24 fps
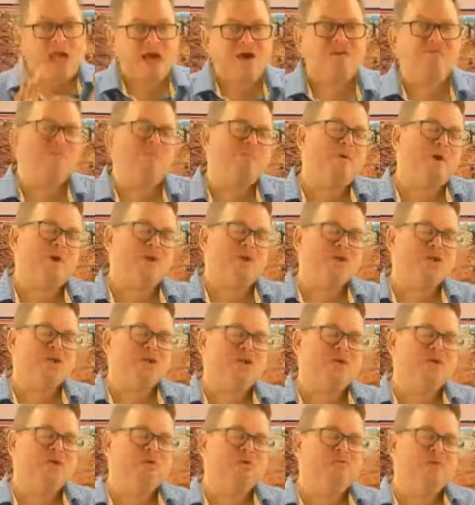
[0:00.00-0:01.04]
market share
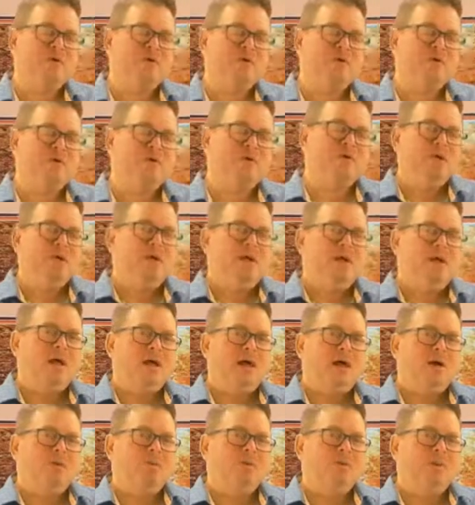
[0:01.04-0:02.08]
driven
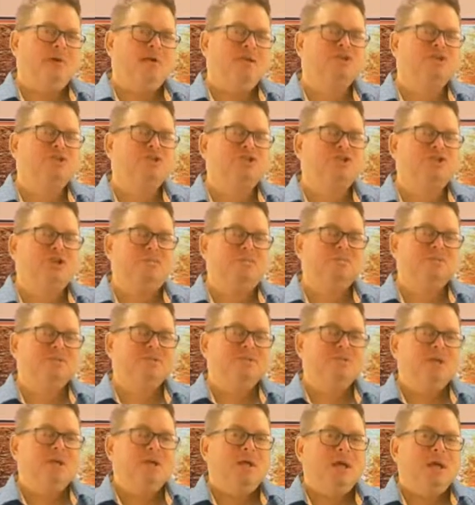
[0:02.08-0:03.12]
relationships,
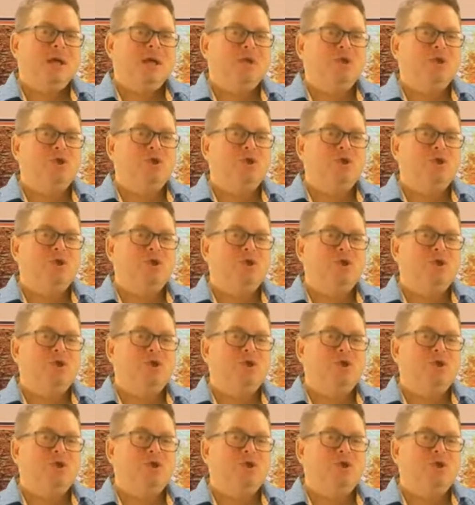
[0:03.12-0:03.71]
you need to